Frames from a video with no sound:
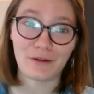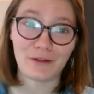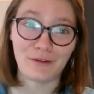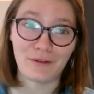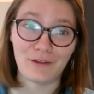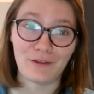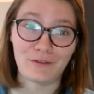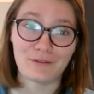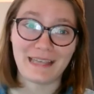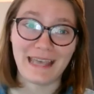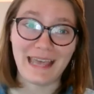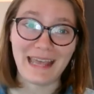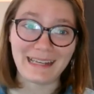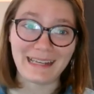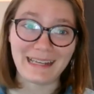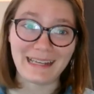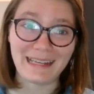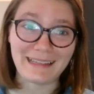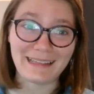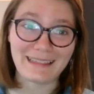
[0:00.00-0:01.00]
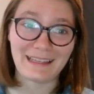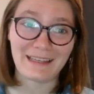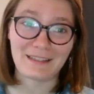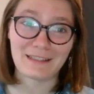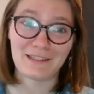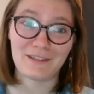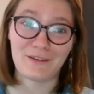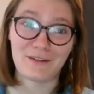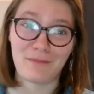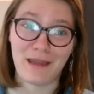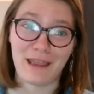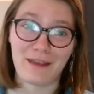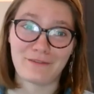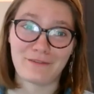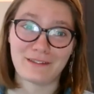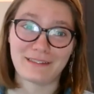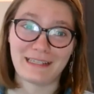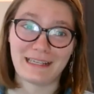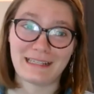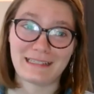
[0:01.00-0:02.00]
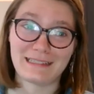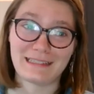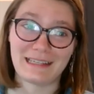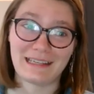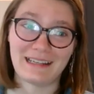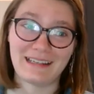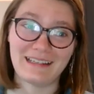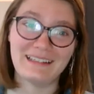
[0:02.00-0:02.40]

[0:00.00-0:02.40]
You can use anything to do mindful tasting.